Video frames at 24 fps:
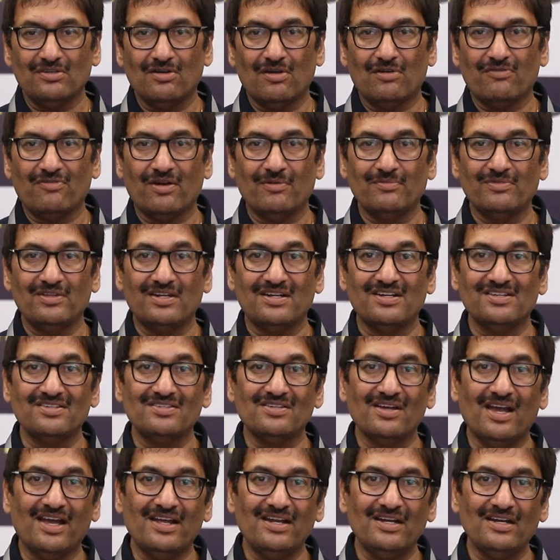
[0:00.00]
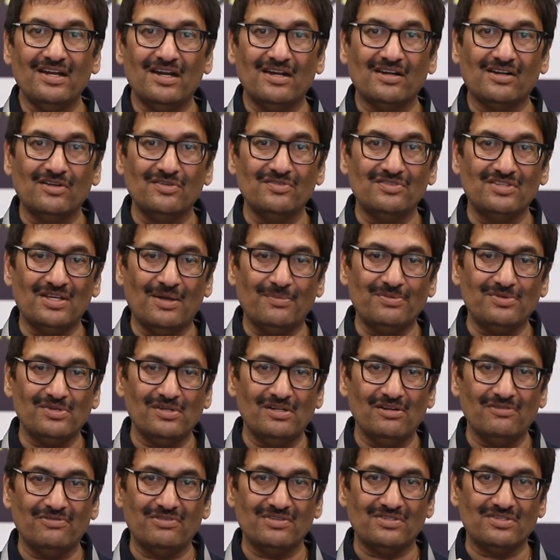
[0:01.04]
or from the design and
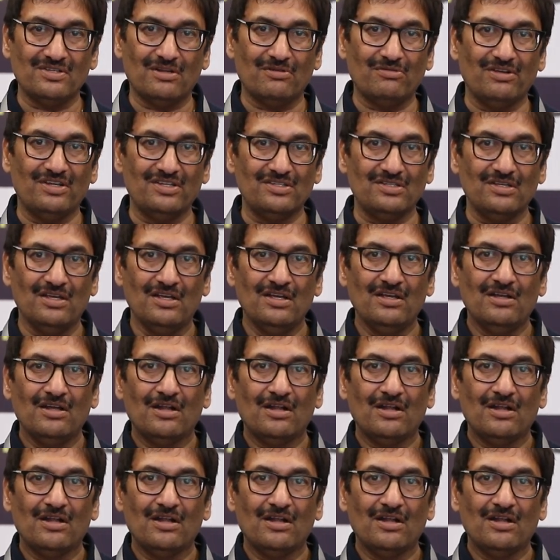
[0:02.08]
conception of a service